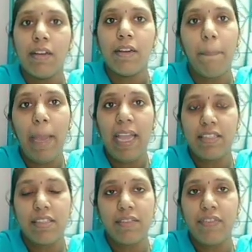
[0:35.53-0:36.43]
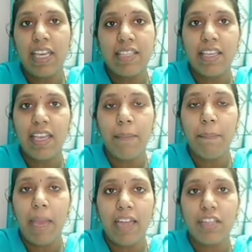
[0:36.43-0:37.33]
mat. We can say
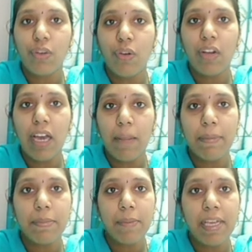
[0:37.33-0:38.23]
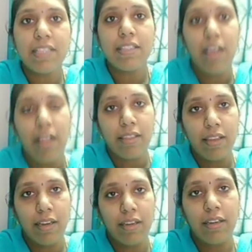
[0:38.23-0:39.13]
mat or carpet means
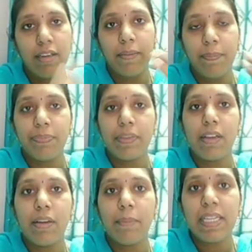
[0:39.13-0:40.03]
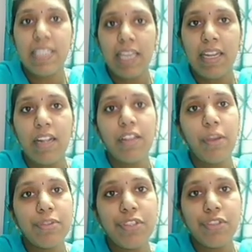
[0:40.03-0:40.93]
the material
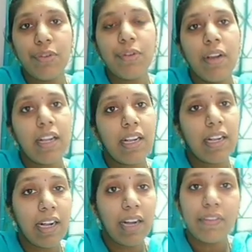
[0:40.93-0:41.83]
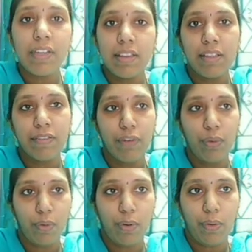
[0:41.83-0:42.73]
used to cover the floor.
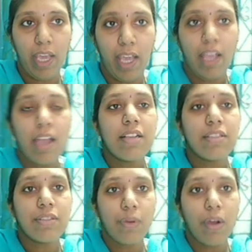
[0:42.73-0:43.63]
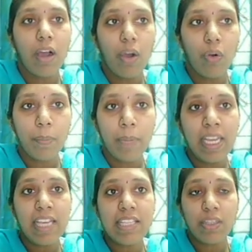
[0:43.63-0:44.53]
Okay, so how
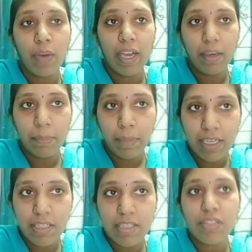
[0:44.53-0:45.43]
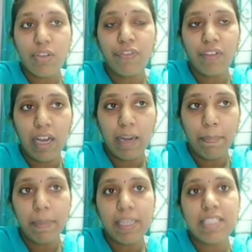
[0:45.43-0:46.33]
many square meters of
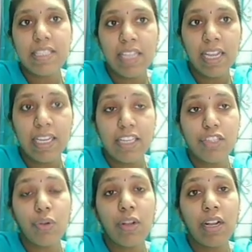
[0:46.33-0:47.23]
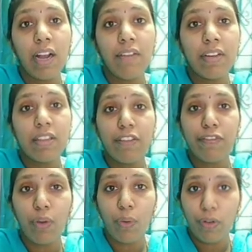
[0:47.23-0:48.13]
carpet is needed to cover the
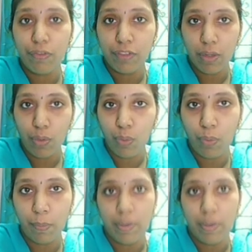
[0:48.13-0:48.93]
floor of the room?